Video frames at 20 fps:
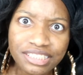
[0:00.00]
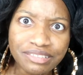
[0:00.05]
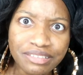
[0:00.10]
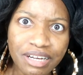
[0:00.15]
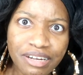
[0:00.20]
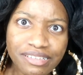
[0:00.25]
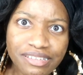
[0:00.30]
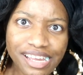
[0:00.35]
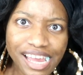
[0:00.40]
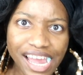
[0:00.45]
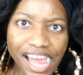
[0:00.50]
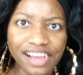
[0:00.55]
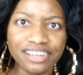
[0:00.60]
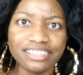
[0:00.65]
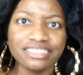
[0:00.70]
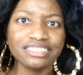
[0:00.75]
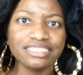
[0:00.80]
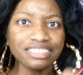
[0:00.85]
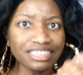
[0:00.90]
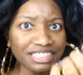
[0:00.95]
it all
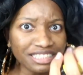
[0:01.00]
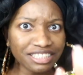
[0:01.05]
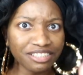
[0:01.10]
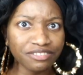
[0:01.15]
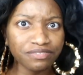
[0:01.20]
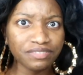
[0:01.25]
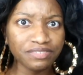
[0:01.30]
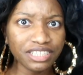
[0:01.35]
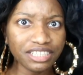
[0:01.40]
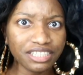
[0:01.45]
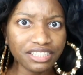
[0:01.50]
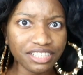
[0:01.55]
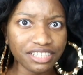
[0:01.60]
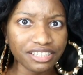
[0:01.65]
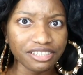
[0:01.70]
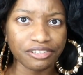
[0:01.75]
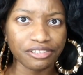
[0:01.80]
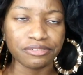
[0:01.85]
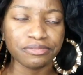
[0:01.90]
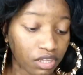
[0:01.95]
there? It's
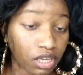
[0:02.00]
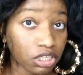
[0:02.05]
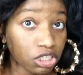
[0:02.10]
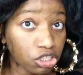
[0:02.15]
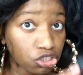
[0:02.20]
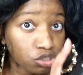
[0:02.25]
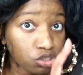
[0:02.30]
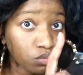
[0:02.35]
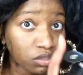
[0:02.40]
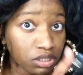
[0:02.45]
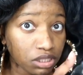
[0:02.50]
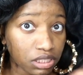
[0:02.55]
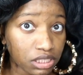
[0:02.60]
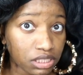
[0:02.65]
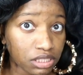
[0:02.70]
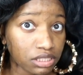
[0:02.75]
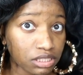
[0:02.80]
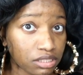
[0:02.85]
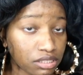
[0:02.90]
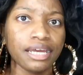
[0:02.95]
convenient. Get you one of
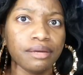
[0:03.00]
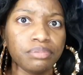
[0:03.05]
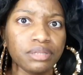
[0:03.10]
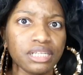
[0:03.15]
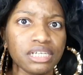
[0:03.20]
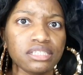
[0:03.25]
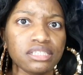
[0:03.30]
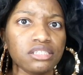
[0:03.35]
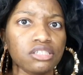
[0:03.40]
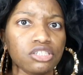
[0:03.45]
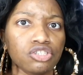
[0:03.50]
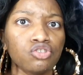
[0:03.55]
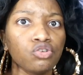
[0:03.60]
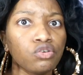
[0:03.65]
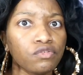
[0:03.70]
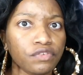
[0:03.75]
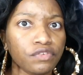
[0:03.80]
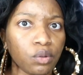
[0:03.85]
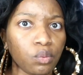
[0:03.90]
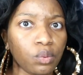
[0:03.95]
these. And plus, it's a
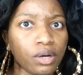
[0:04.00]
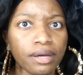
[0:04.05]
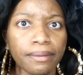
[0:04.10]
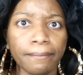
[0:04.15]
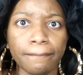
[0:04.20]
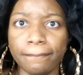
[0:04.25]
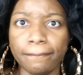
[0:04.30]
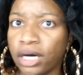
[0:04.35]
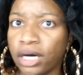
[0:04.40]
two for one